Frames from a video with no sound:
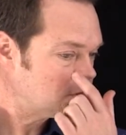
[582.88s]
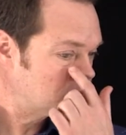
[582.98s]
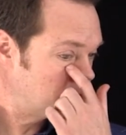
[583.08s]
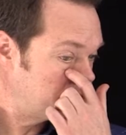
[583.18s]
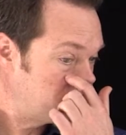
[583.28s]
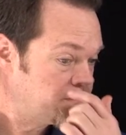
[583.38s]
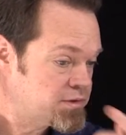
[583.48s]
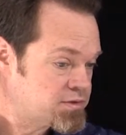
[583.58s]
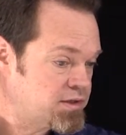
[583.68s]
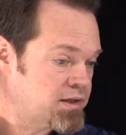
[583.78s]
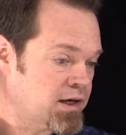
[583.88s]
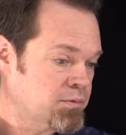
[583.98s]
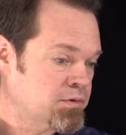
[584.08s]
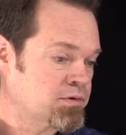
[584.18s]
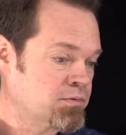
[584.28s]
So we definitely see
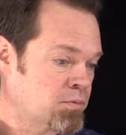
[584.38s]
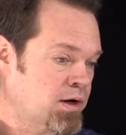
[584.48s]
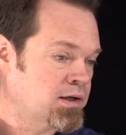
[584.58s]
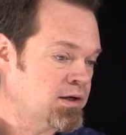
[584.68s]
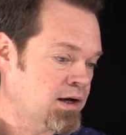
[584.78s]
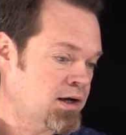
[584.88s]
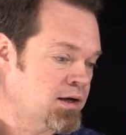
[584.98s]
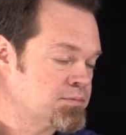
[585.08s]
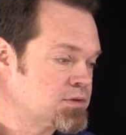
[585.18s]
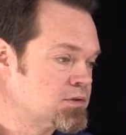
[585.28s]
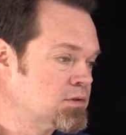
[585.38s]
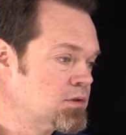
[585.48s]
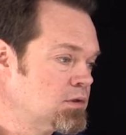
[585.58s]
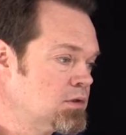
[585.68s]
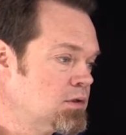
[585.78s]
that with the write IOPS.
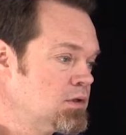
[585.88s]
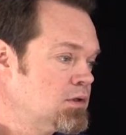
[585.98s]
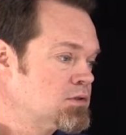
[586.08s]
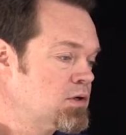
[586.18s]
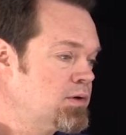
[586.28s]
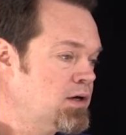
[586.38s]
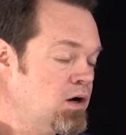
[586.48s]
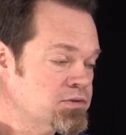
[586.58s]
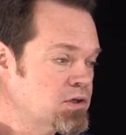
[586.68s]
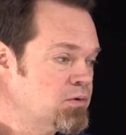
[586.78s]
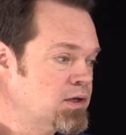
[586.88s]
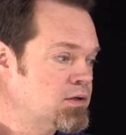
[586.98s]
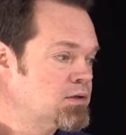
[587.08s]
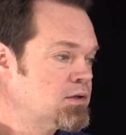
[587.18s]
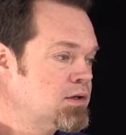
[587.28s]
So also
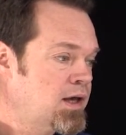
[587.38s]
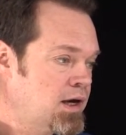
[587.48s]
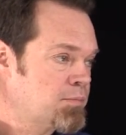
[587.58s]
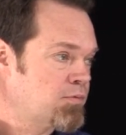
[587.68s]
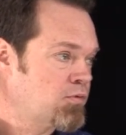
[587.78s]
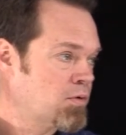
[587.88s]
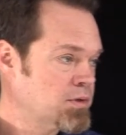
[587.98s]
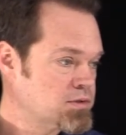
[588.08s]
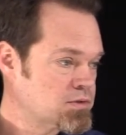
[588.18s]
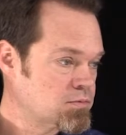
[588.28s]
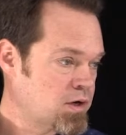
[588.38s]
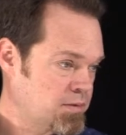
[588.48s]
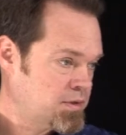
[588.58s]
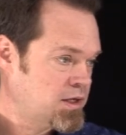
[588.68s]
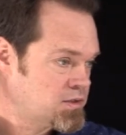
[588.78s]
in AI performance
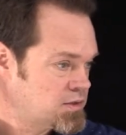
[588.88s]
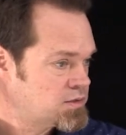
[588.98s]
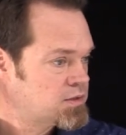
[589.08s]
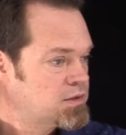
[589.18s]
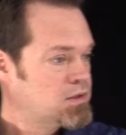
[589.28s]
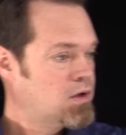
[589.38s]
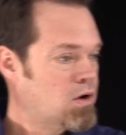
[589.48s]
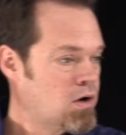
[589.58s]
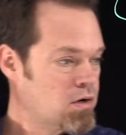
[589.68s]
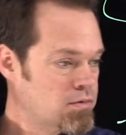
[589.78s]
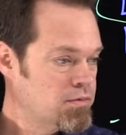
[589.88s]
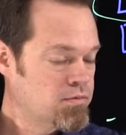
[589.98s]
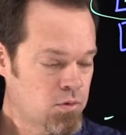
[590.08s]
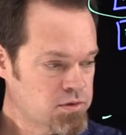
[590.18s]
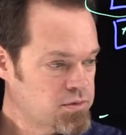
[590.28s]
recommendations are,
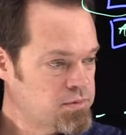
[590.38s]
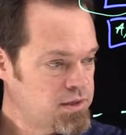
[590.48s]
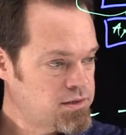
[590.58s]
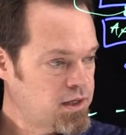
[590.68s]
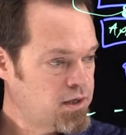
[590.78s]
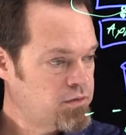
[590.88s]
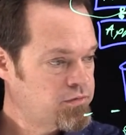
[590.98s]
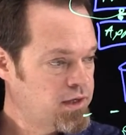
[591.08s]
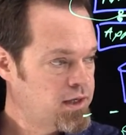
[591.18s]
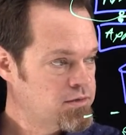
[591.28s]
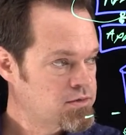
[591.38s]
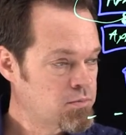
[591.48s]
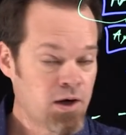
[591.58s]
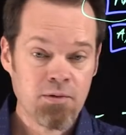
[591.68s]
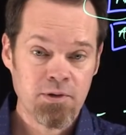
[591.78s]
of course, some details and
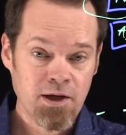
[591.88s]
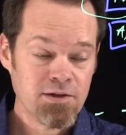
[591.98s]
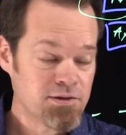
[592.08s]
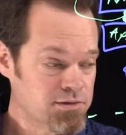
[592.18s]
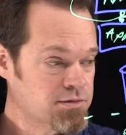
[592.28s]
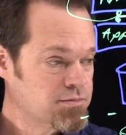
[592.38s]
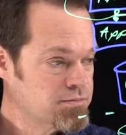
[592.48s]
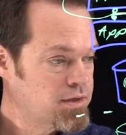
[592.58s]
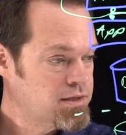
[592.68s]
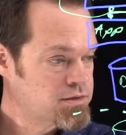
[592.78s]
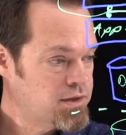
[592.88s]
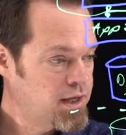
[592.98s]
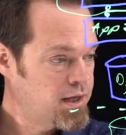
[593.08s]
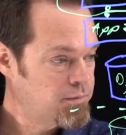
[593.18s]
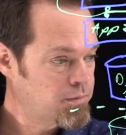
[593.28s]
some recommendations, hence the
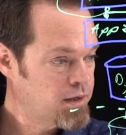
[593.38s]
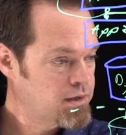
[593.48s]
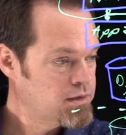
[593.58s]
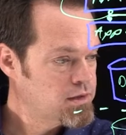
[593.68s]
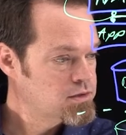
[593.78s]
name, right?